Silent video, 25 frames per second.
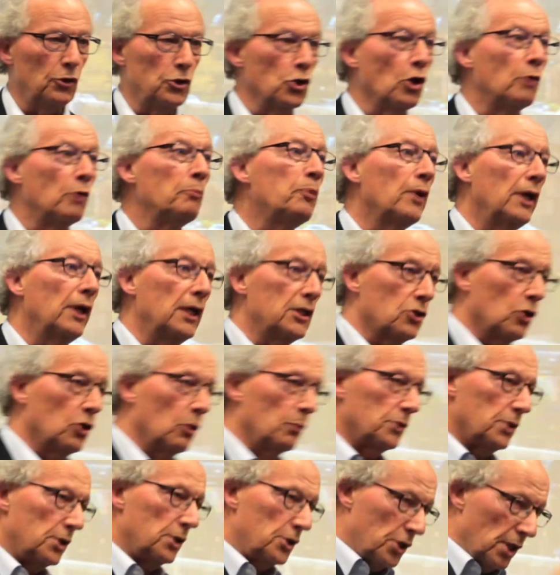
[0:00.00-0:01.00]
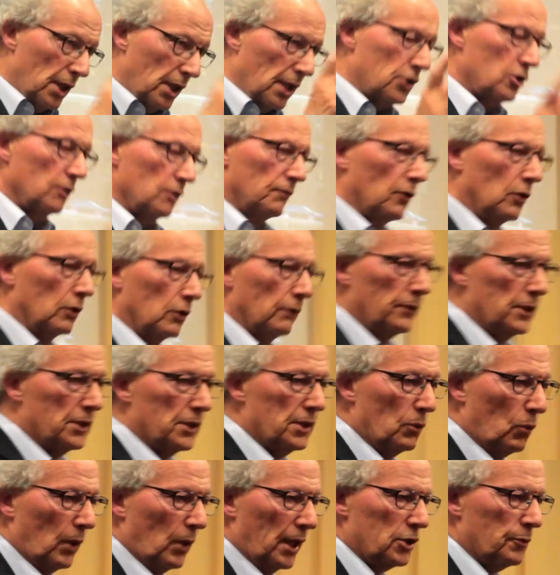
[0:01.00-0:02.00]
John Prescott was in charge of all of this
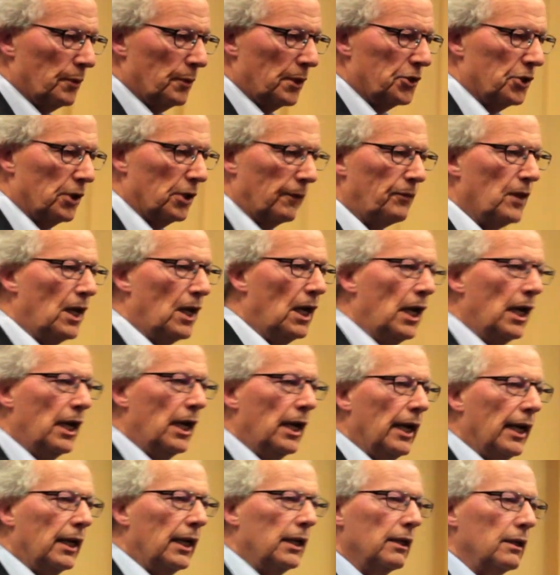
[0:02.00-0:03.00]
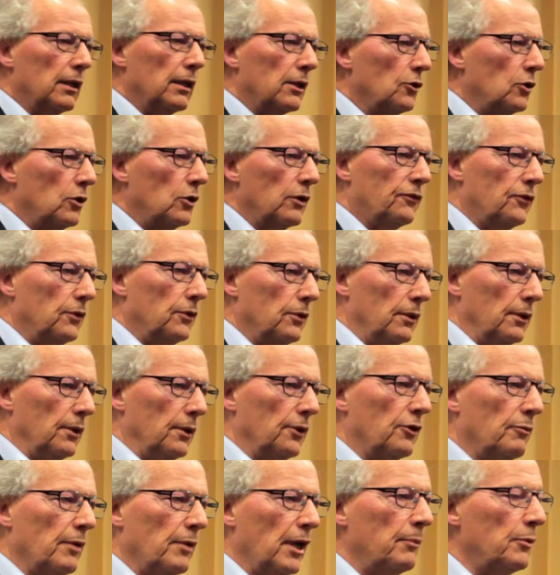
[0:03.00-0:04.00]
at Westminster, and I don't know if you
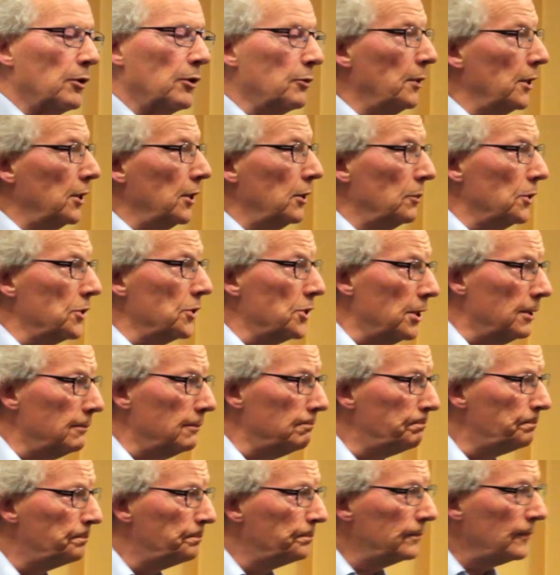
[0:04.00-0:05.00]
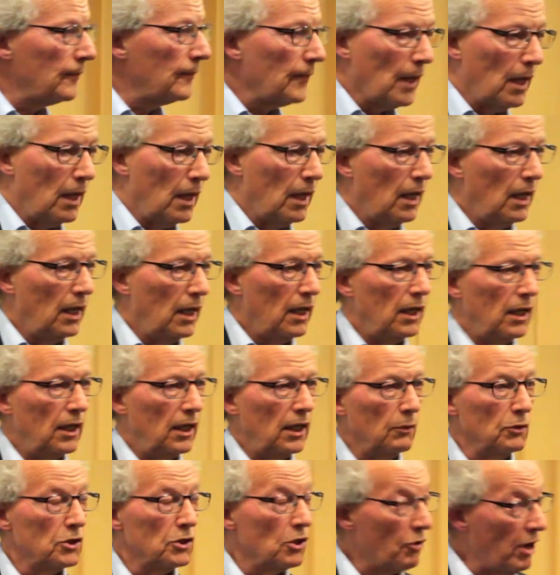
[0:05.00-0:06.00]
remember, but there was a
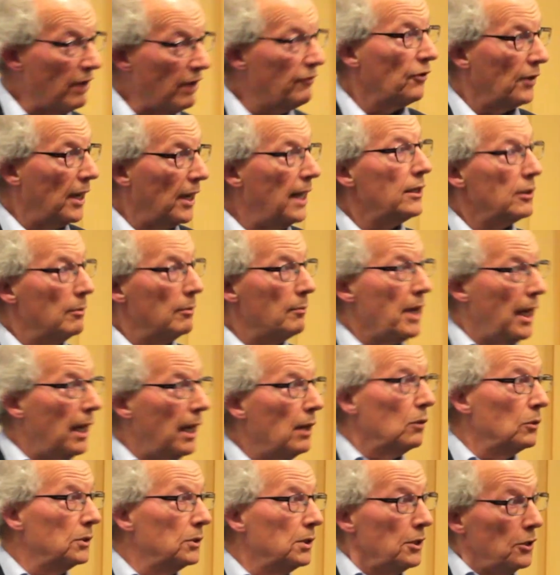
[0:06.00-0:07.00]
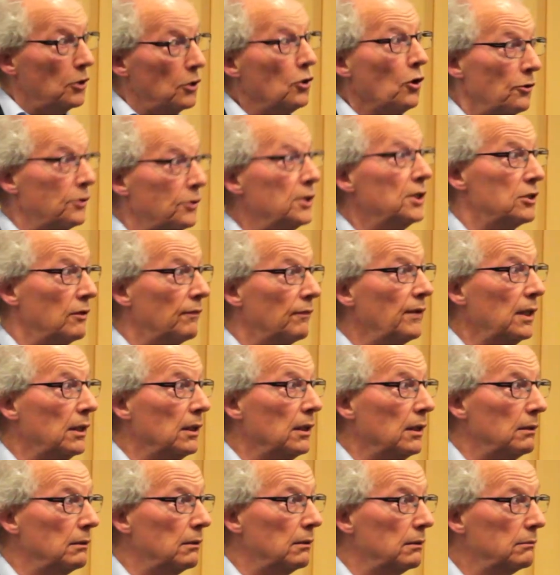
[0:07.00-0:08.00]
referendum held in the northeast of
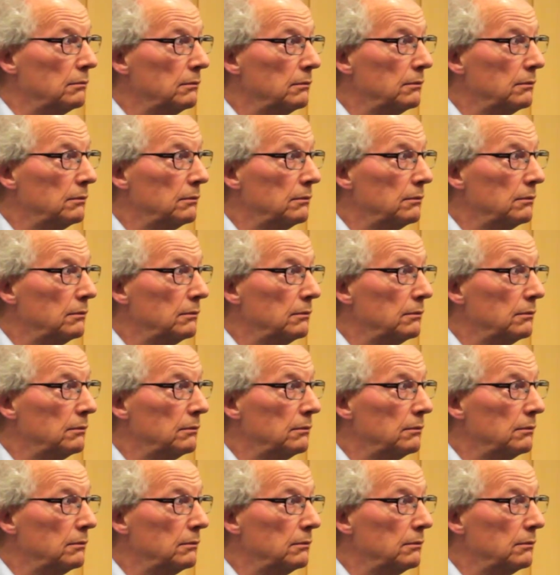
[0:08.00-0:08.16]
England.